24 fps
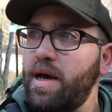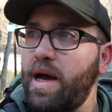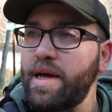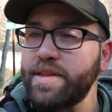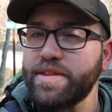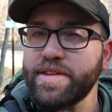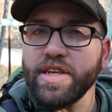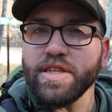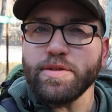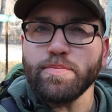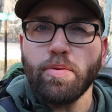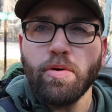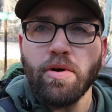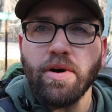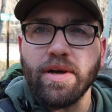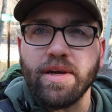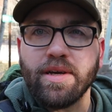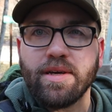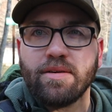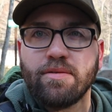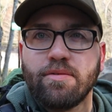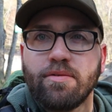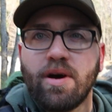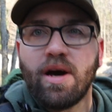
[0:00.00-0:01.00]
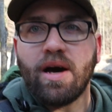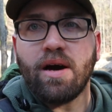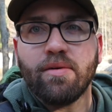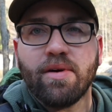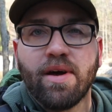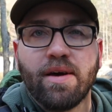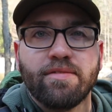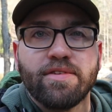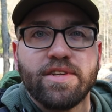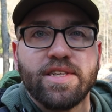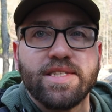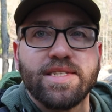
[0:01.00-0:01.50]
At this point, we
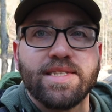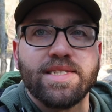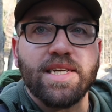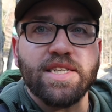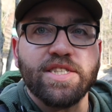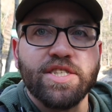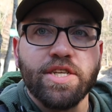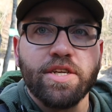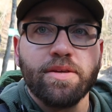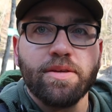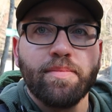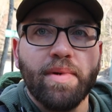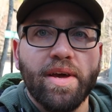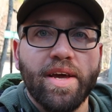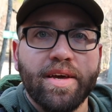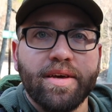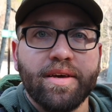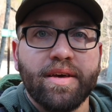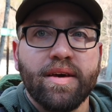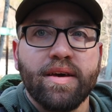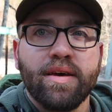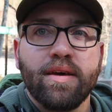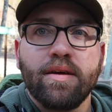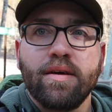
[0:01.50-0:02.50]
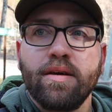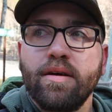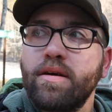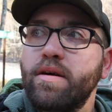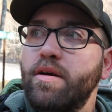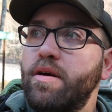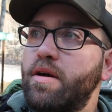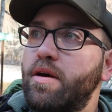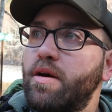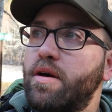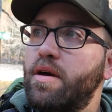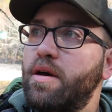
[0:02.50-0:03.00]
have a decision to make.
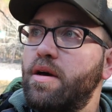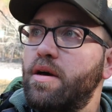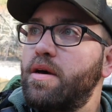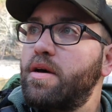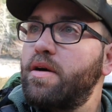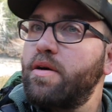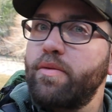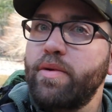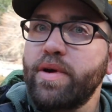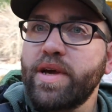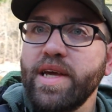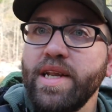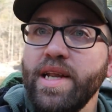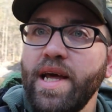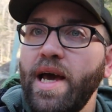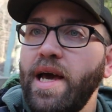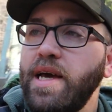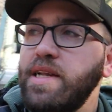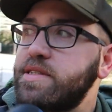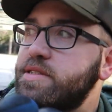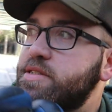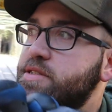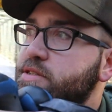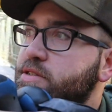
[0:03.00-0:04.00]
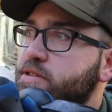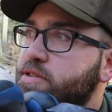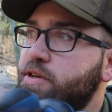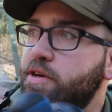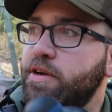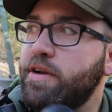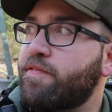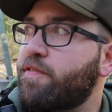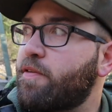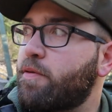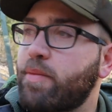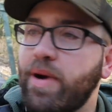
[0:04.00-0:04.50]
We can head two
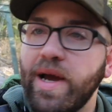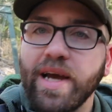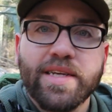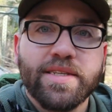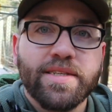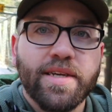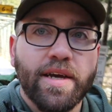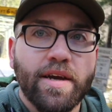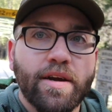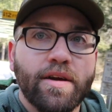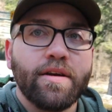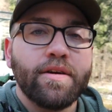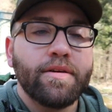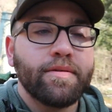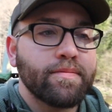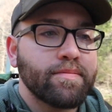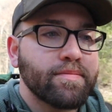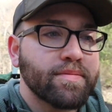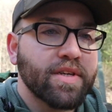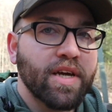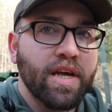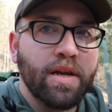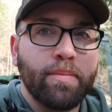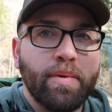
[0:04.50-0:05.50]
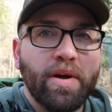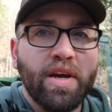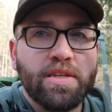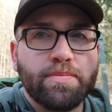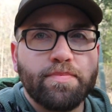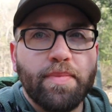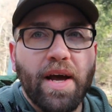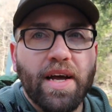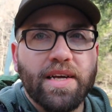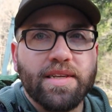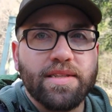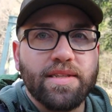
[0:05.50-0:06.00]
different ways here. It's gonna bring us
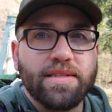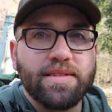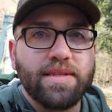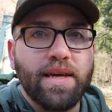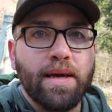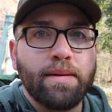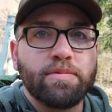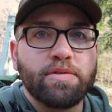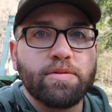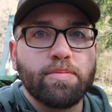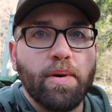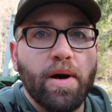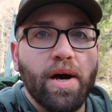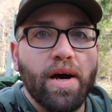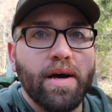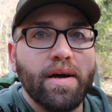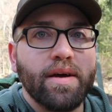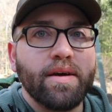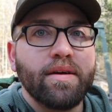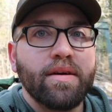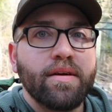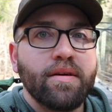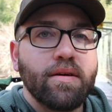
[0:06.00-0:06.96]
back to the same spot.